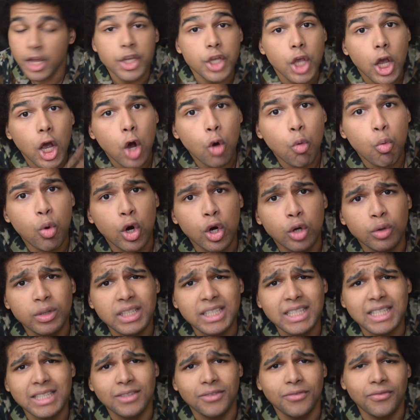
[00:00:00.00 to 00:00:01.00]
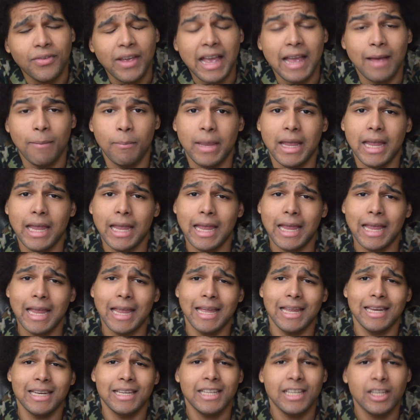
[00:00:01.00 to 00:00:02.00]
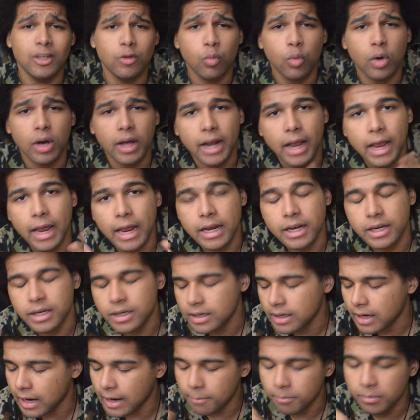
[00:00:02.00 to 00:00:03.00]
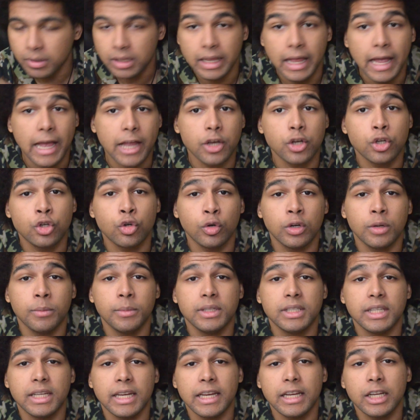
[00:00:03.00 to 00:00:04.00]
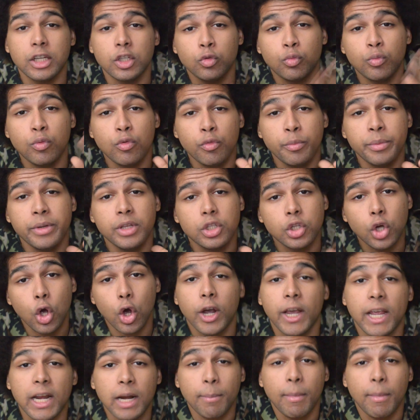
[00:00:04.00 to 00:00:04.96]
Yo world, this is Fat Man DD1, and I'm glad you joined me today because we will be talking